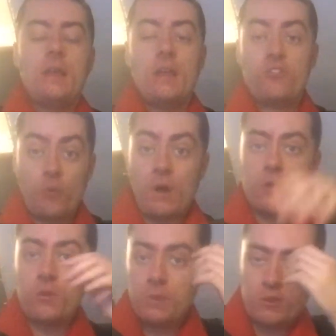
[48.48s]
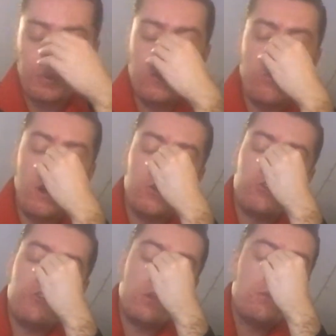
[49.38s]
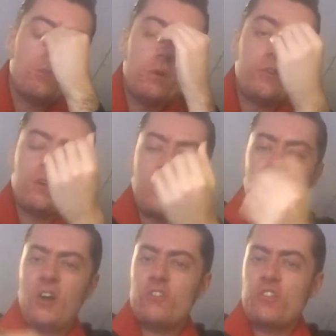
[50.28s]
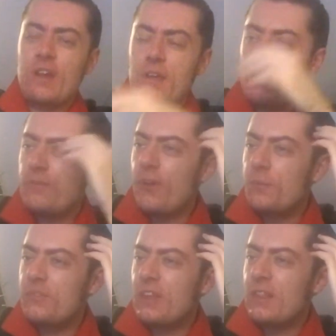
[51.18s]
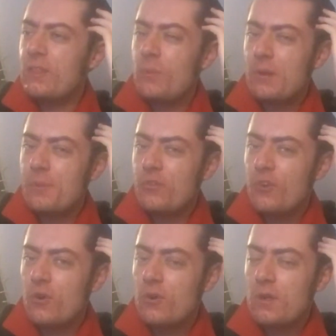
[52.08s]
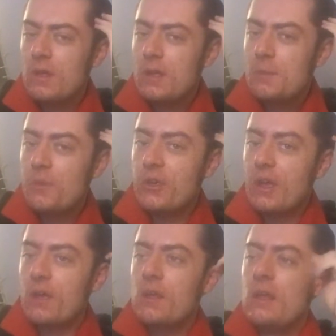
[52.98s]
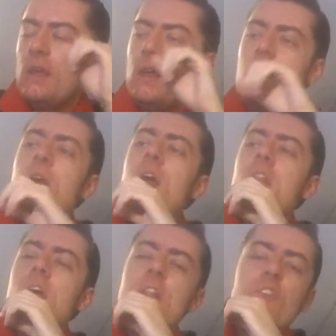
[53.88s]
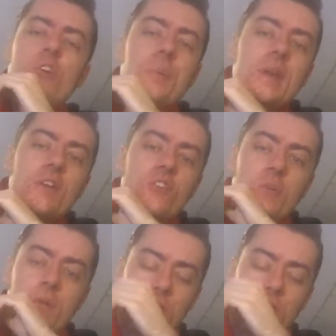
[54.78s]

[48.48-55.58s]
is quite a good one, to be quite honest with you. I can't say I've done one before, but yeah. The topic is